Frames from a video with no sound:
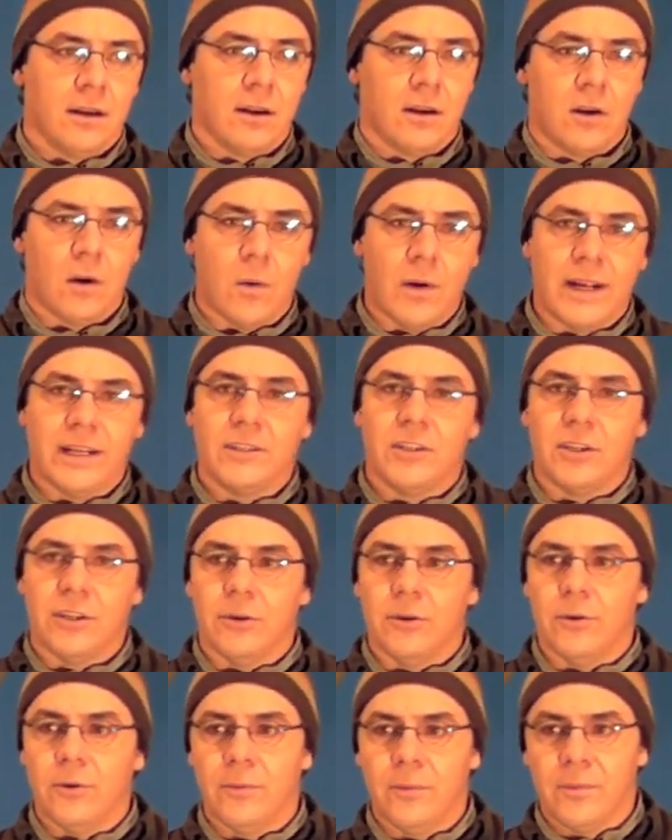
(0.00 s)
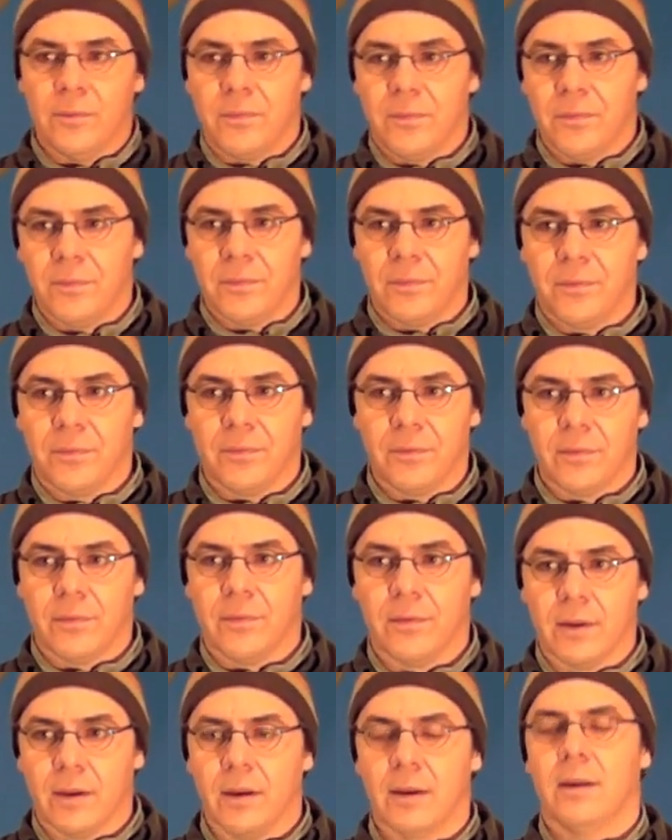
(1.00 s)
going to
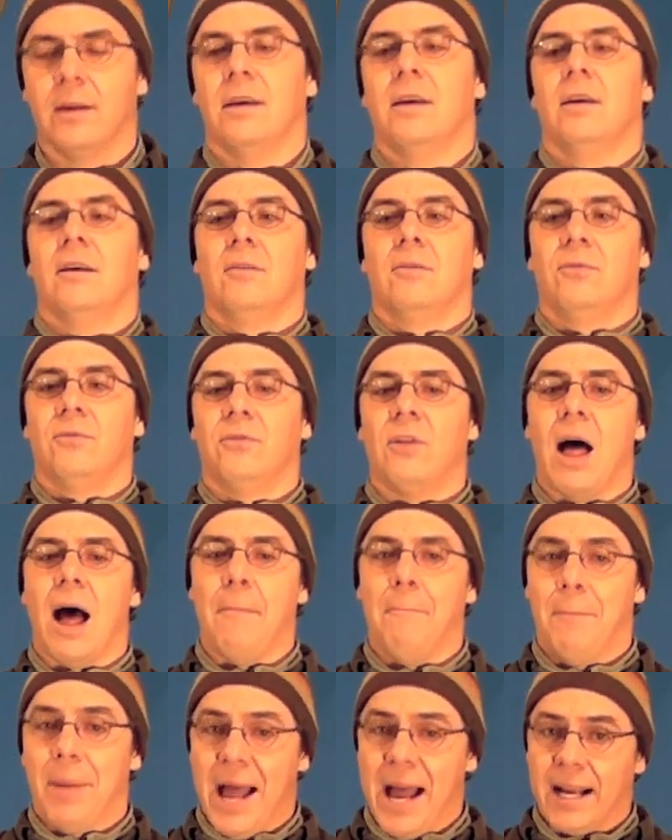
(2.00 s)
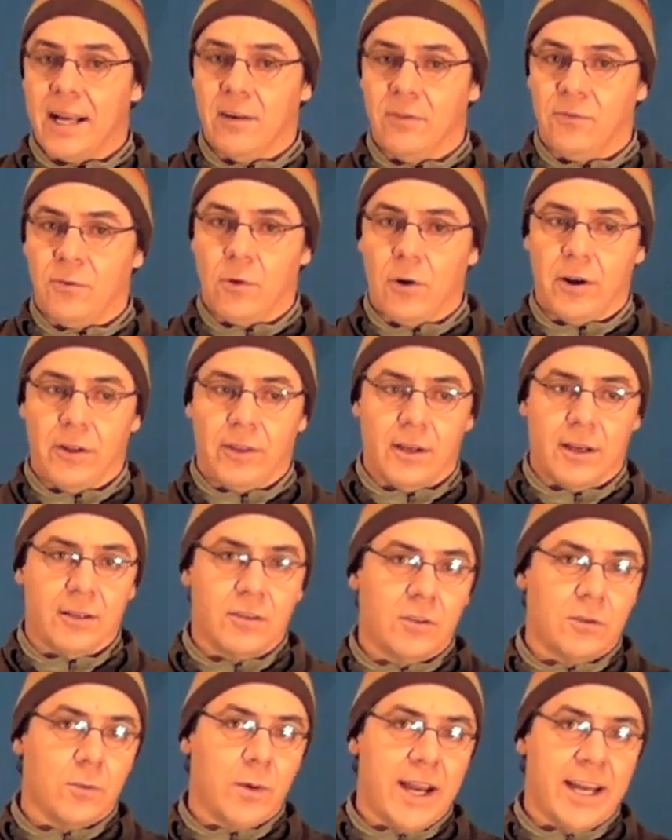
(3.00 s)
flop back and forth, a
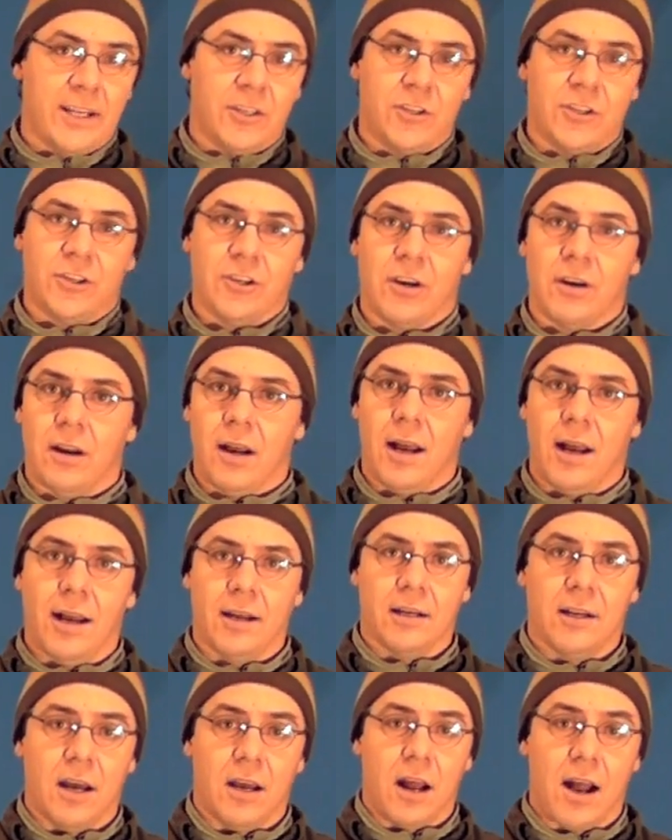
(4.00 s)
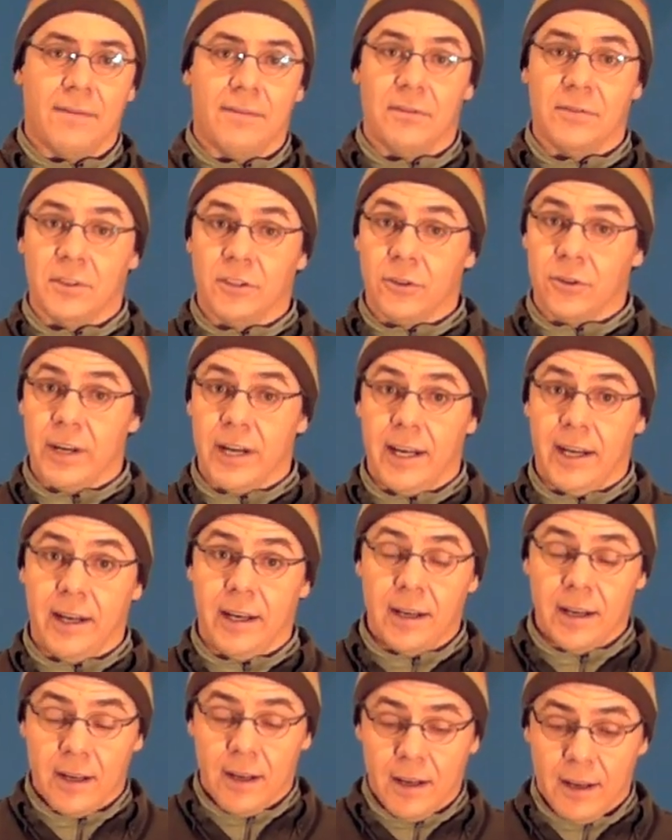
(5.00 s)
switch, cut off of a
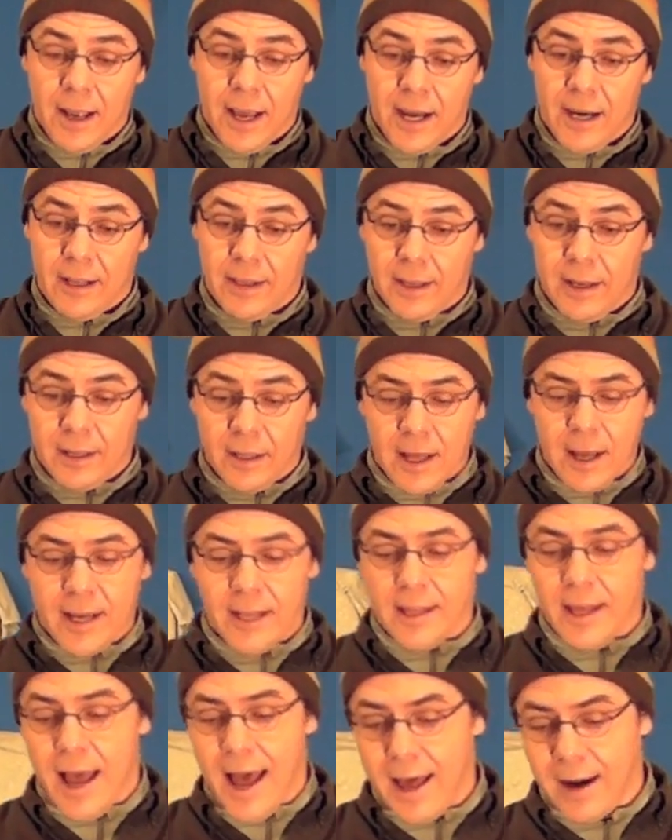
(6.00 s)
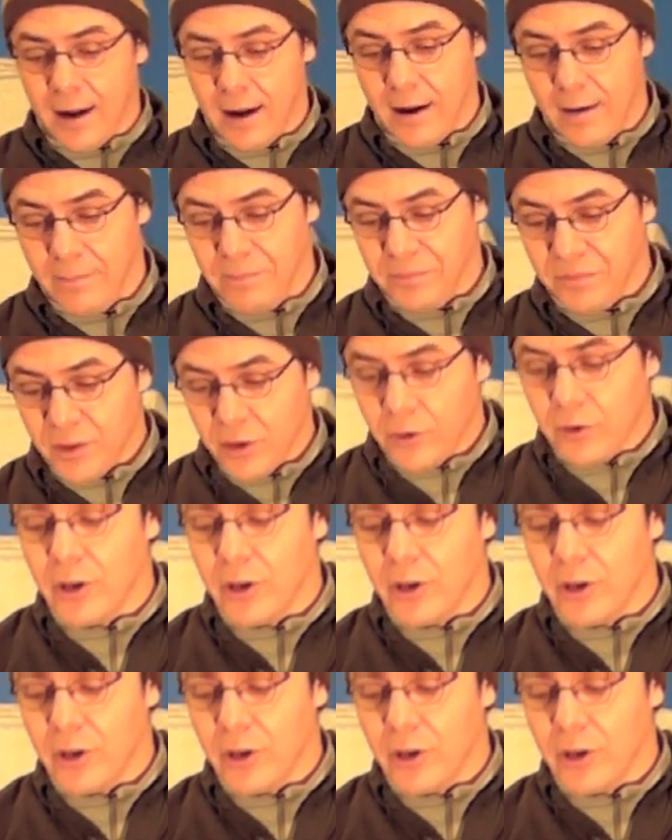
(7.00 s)
tree, anything like that, you